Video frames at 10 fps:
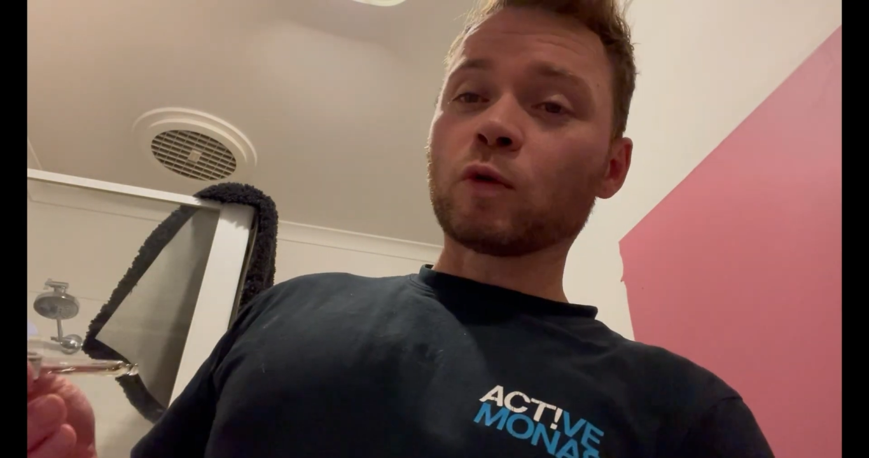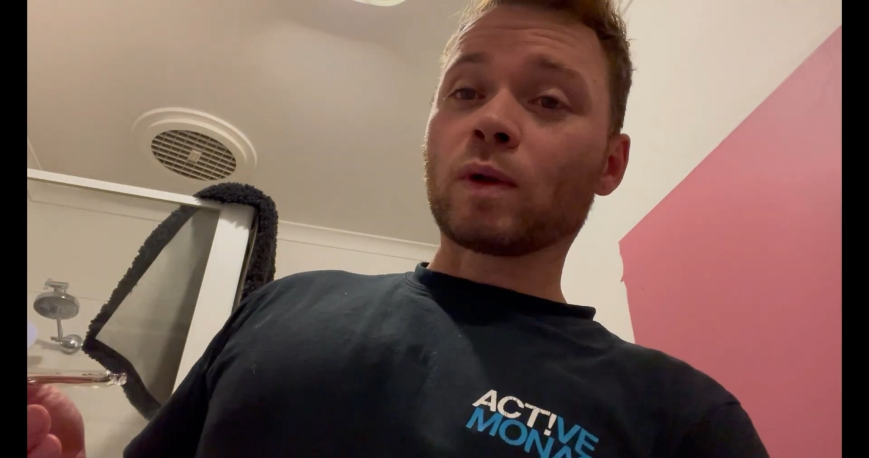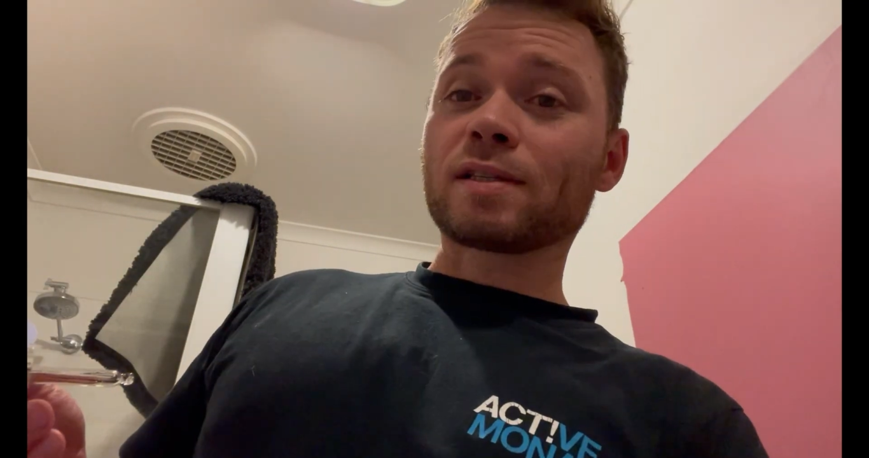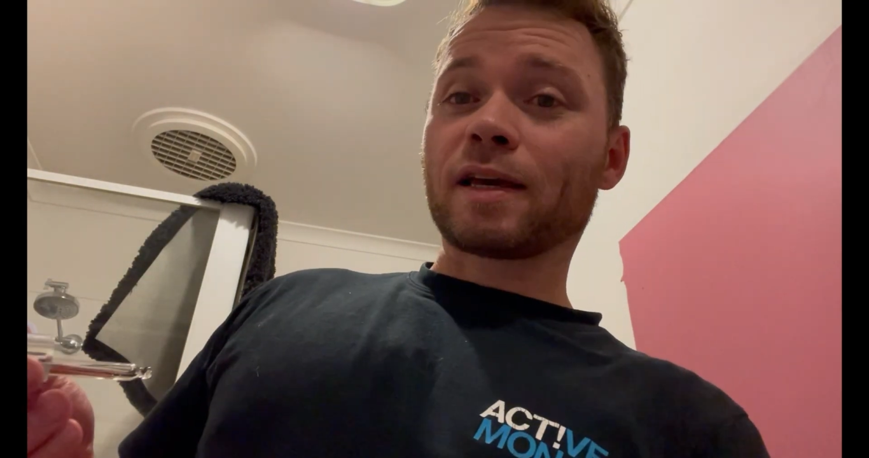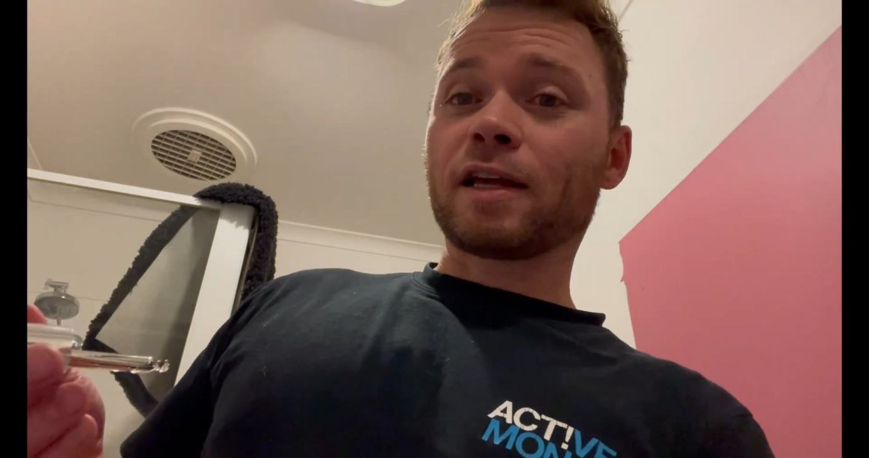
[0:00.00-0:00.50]

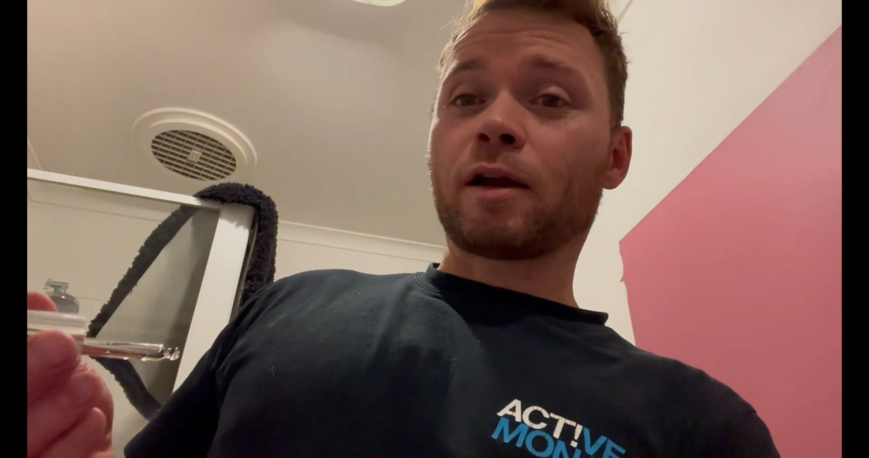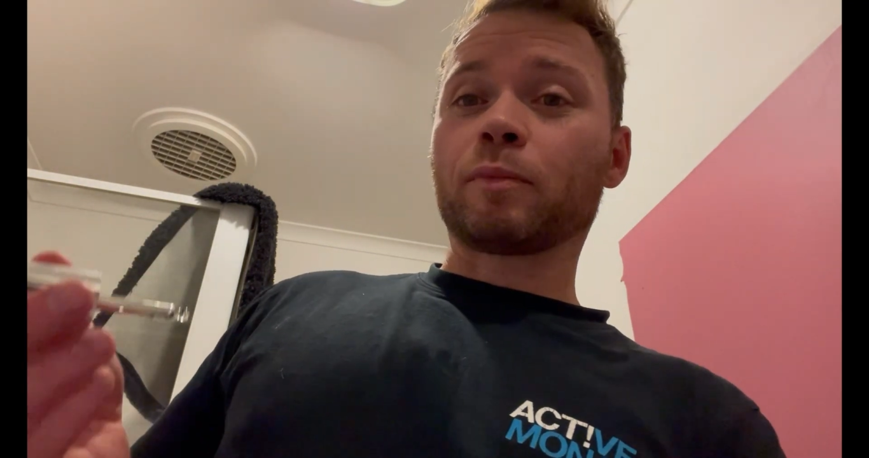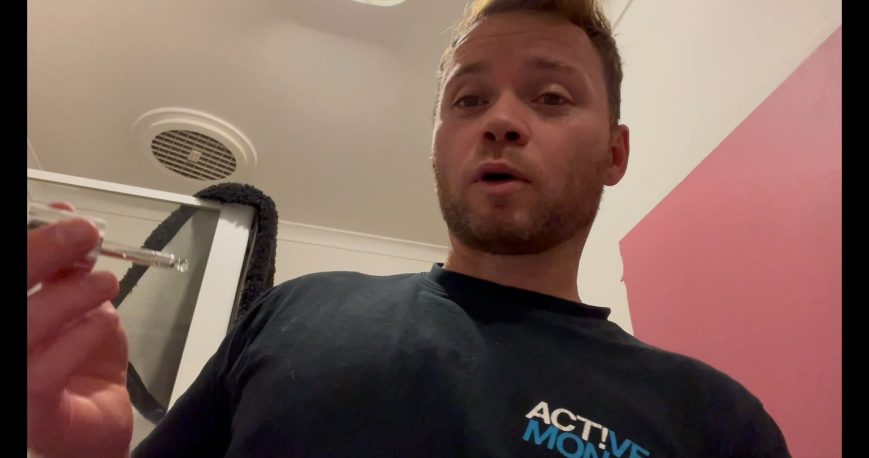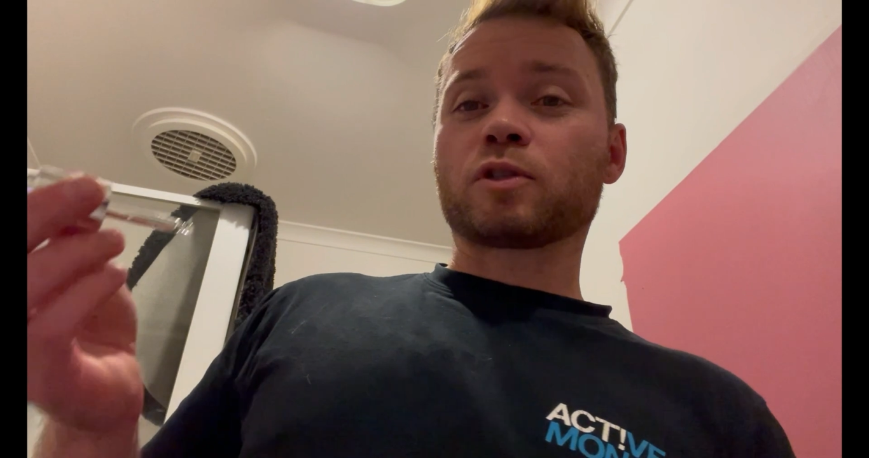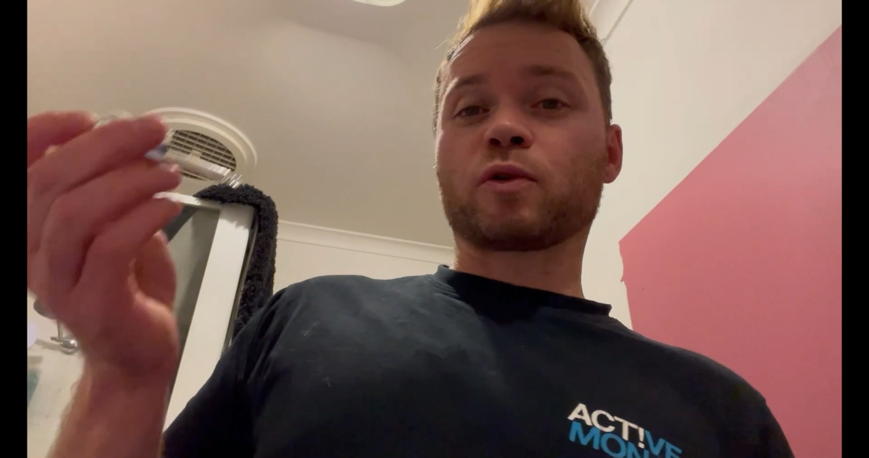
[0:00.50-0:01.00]
Once again, I'm
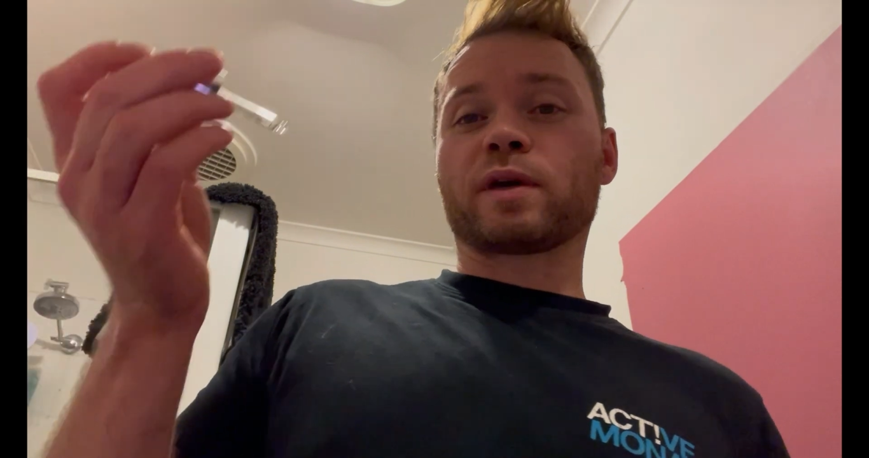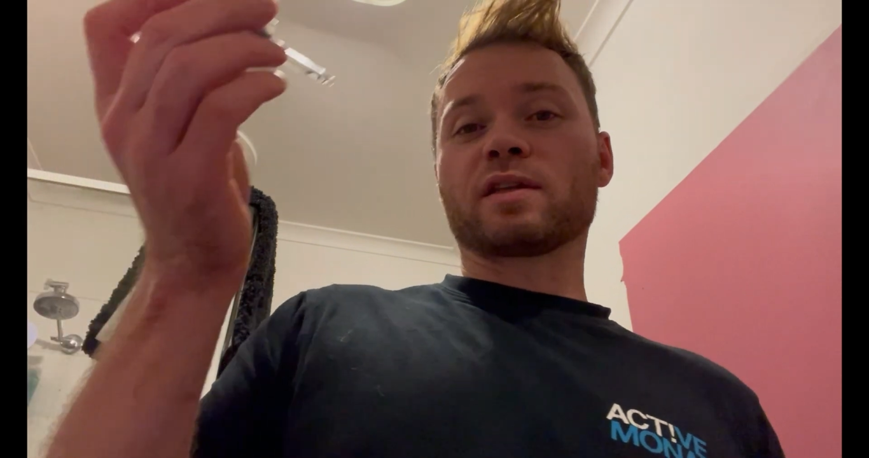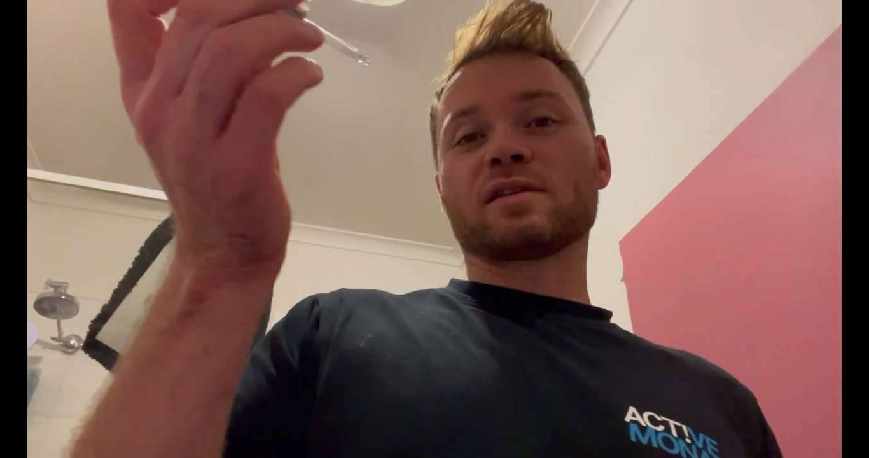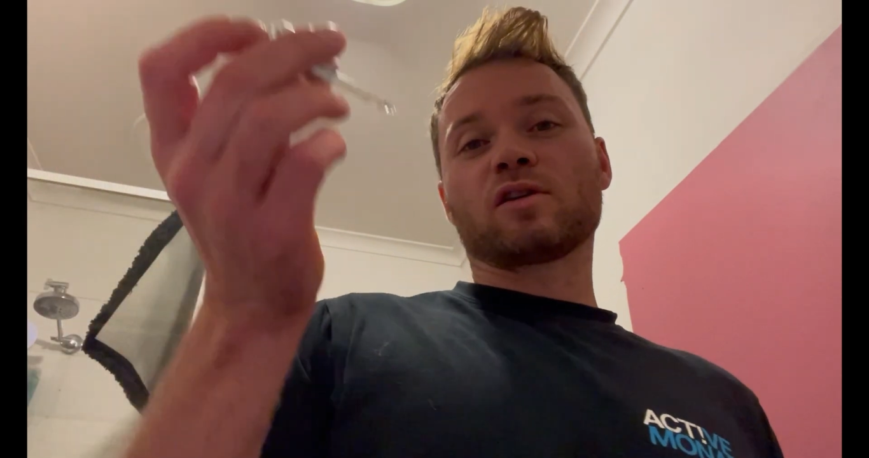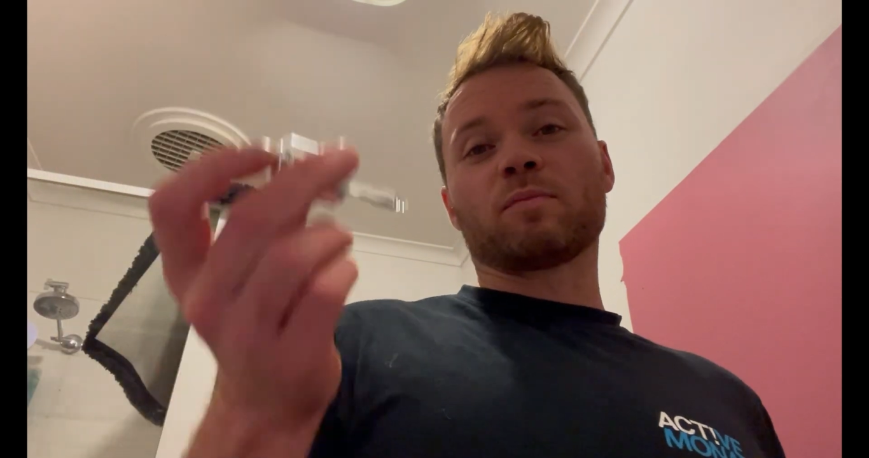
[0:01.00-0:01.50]
not doing
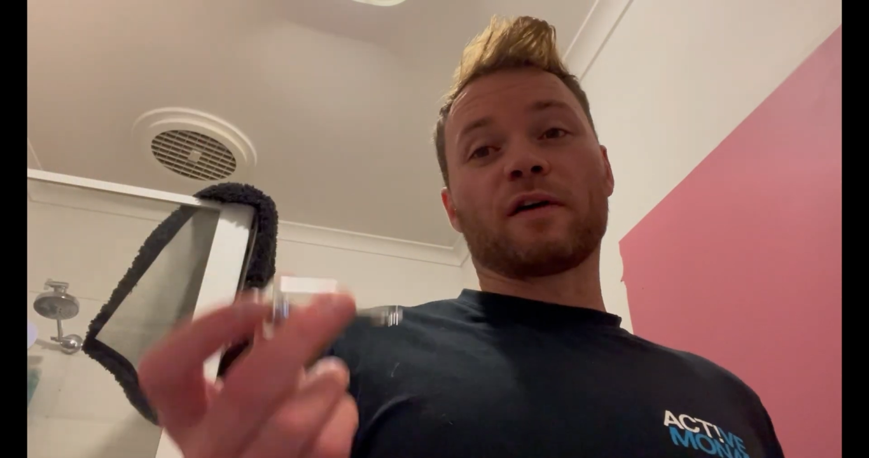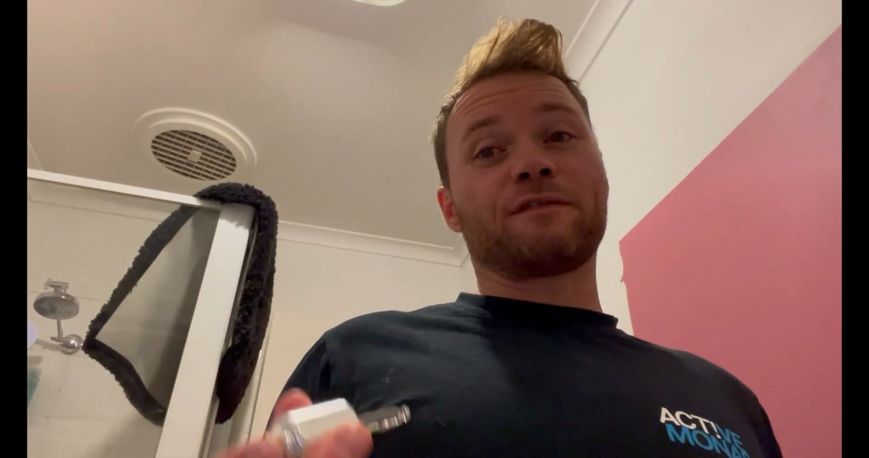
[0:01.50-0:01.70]
this on my